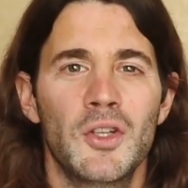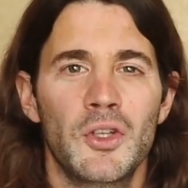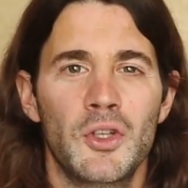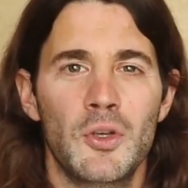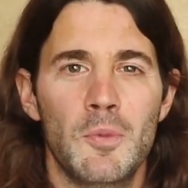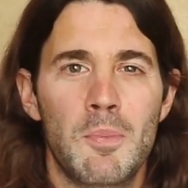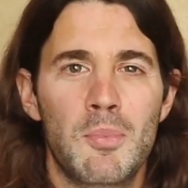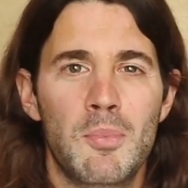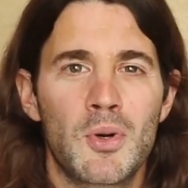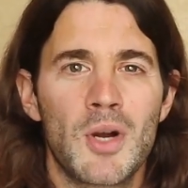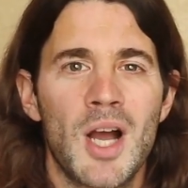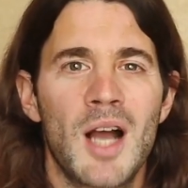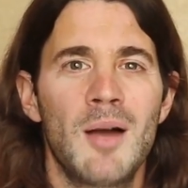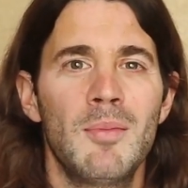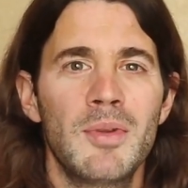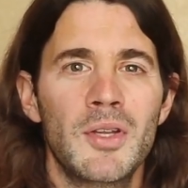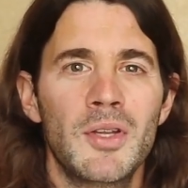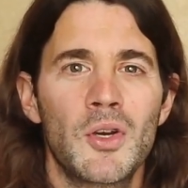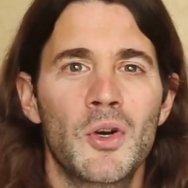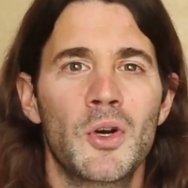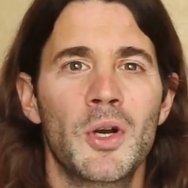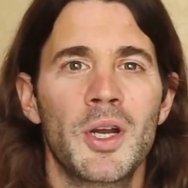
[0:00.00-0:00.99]
you
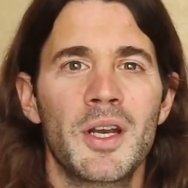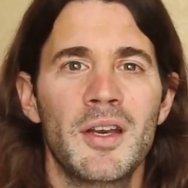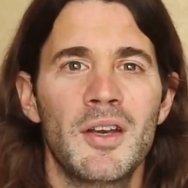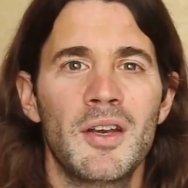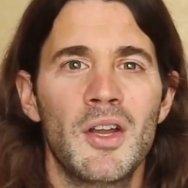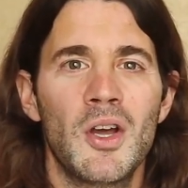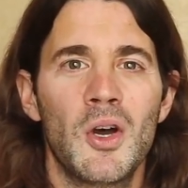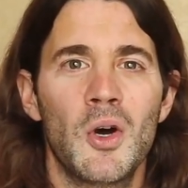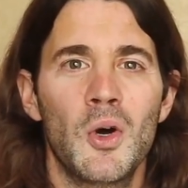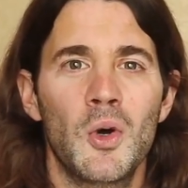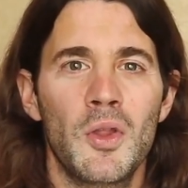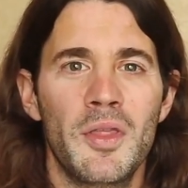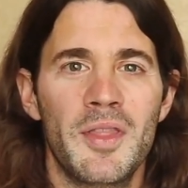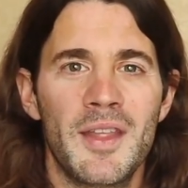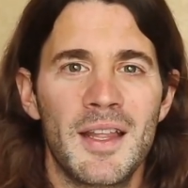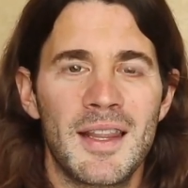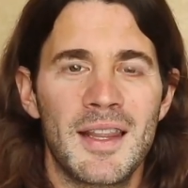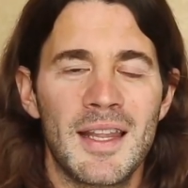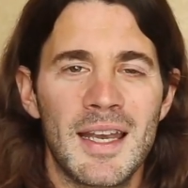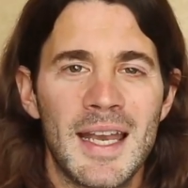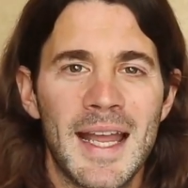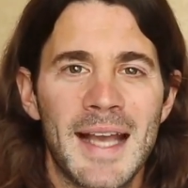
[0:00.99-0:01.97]
probably already know
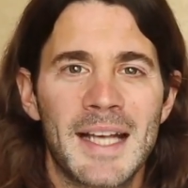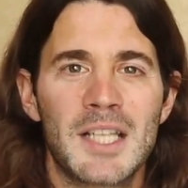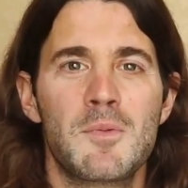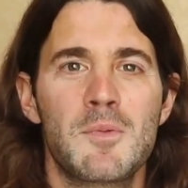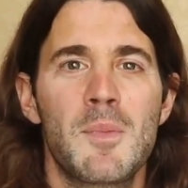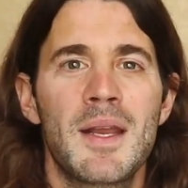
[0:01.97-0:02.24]
that the next